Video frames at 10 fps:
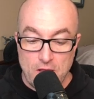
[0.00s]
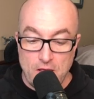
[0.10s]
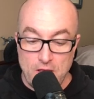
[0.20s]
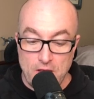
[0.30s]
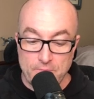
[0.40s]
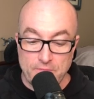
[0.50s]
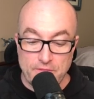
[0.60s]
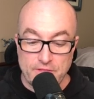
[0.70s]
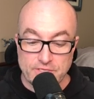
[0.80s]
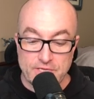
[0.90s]
um,
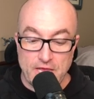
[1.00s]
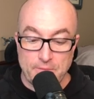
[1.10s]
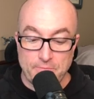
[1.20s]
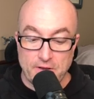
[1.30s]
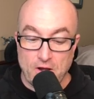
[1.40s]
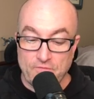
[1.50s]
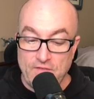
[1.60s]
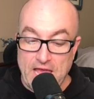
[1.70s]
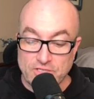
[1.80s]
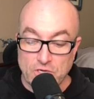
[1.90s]
this set. But our
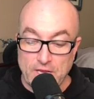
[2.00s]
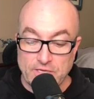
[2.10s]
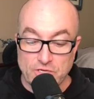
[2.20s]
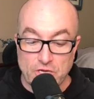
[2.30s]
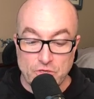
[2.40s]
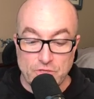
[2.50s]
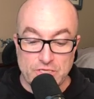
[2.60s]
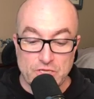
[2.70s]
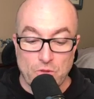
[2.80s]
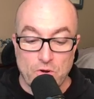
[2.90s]
faster lanes are going to do
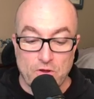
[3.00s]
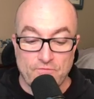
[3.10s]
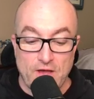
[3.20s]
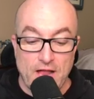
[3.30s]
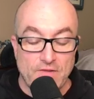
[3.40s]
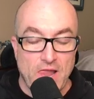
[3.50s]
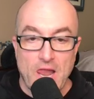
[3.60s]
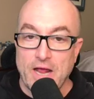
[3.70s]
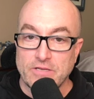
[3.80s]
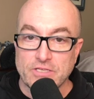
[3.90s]
these on the 105
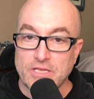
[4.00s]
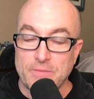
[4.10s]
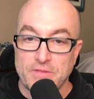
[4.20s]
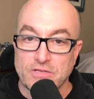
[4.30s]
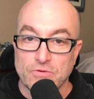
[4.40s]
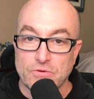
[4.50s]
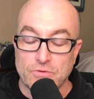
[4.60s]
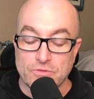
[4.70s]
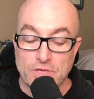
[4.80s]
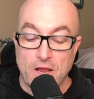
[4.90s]
and just keep these
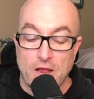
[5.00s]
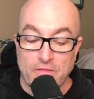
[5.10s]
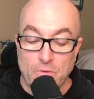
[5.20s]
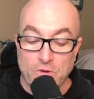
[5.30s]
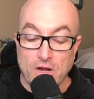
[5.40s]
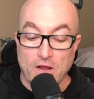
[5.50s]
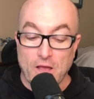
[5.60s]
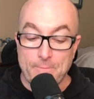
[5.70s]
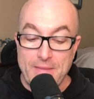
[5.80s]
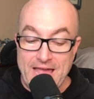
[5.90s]
cruise. And then we're going to
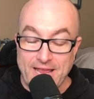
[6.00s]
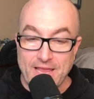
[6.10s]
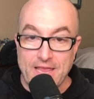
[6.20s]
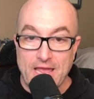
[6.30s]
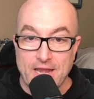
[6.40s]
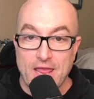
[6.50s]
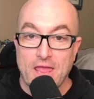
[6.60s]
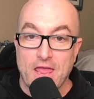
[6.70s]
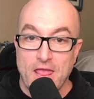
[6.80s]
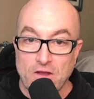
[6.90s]
come back again
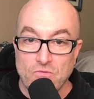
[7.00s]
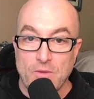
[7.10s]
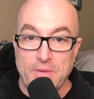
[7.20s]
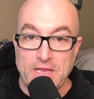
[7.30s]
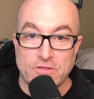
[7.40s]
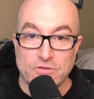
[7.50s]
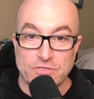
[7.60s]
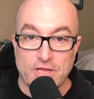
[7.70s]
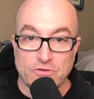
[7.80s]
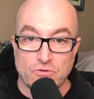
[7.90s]
and repeat those
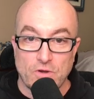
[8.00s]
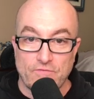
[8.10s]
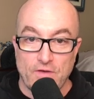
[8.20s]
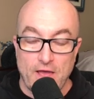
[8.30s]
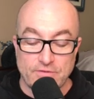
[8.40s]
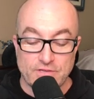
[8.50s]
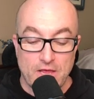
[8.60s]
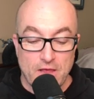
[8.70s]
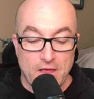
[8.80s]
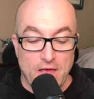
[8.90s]
1025s
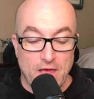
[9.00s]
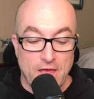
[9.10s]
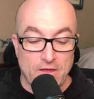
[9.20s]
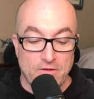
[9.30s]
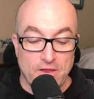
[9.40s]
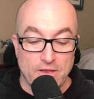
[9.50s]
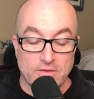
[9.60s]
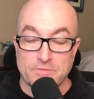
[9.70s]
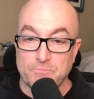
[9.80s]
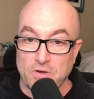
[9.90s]
uh,
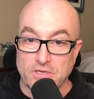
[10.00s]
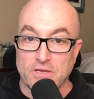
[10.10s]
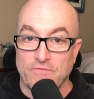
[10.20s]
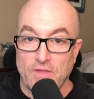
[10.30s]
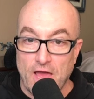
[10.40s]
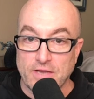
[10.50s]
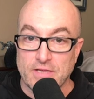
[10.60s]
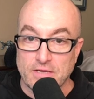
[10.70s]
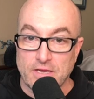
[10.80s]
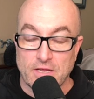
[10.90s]
sprint fly
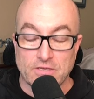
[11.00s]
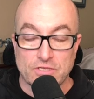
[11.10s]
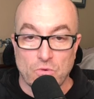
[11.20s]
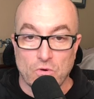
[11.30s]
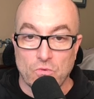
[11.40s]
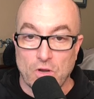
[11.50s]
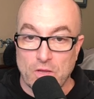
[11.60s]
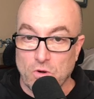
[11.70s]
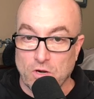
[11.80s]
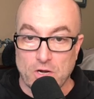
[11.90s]
techniques. So we're
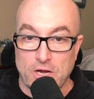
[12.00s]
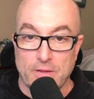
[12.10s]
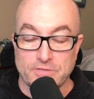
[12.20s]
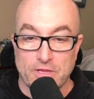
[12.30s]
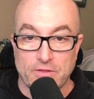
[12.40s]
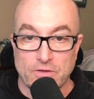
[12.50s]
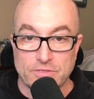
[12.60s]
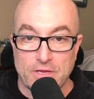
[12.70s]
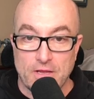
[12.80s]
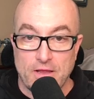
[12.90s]
really working our hips on
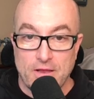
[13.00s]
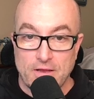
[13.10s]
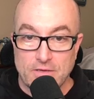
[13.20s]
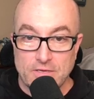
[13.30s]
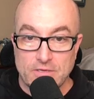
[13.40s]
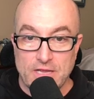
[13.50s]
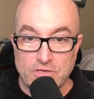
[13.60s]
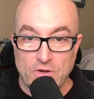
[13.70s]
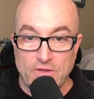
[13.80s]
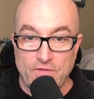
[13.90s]
those
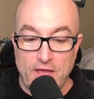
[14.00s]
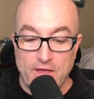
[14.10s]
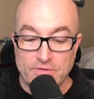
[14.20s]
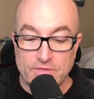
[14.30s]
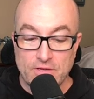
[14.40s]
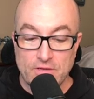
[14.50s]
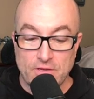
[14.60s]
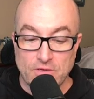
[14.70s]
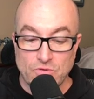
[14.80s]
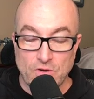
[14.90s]
1025s,
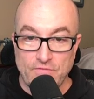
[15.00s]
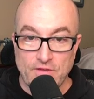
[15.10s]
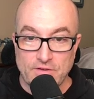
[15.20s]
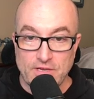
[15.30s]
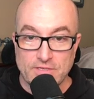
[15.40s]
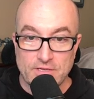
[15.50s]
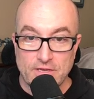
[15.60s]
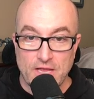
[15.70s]
2050s,